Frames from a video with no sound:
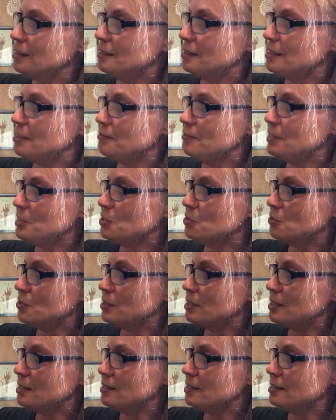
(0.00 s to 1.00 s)
Leafy
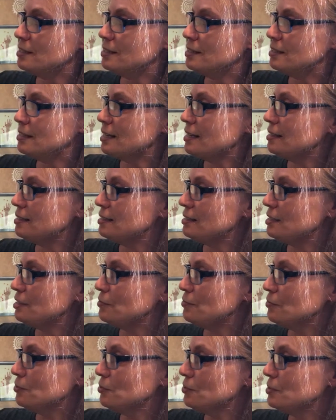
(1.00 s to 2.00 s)
trees, tasty
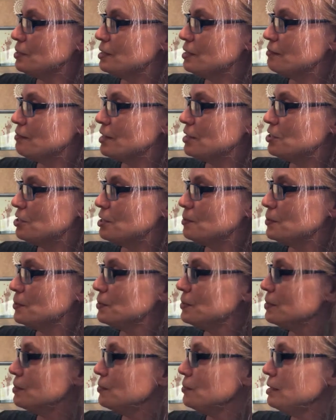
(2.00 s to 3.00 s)
fruits and
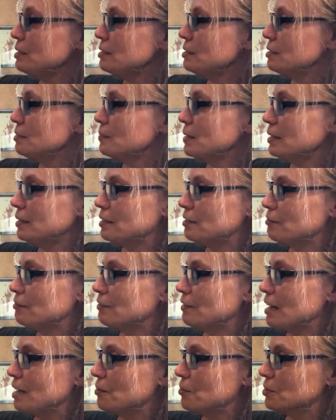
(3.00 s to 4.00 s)
vegetables, sweet-smelling
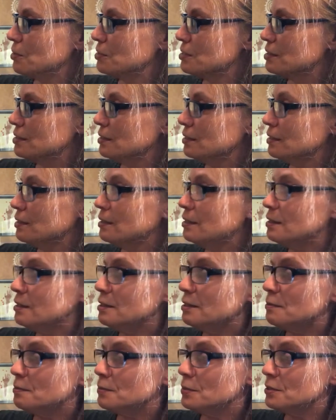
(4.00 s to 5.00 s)
flowers.
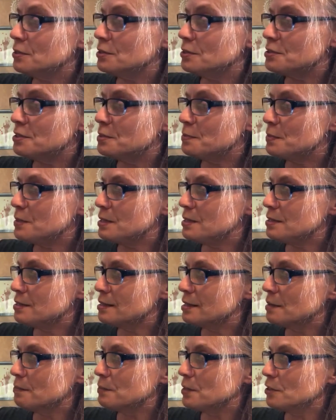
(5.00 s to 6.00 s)
Birds,
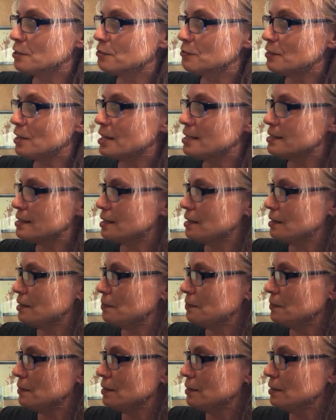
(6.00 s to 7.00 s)
bees, and butterflies
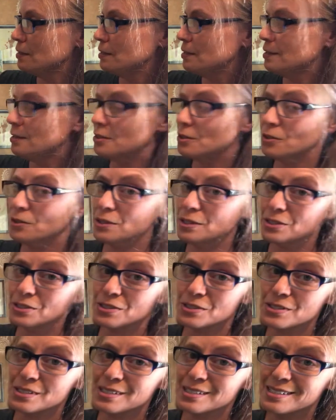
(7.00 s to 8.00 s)
hum.
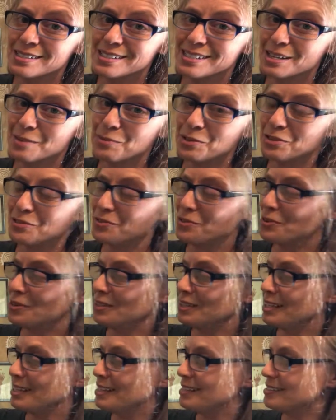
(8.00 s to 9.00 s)
Critters, some with
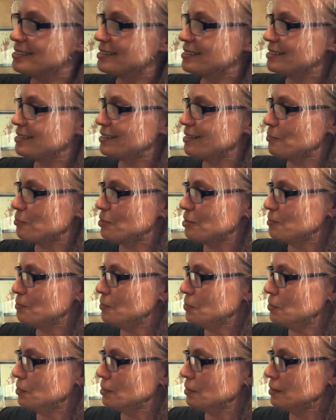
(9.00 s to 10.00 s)
4 legs, some with
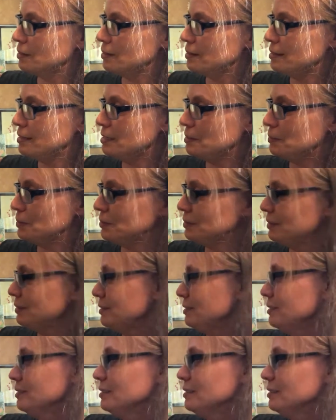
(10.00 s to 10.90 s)
more, nibble.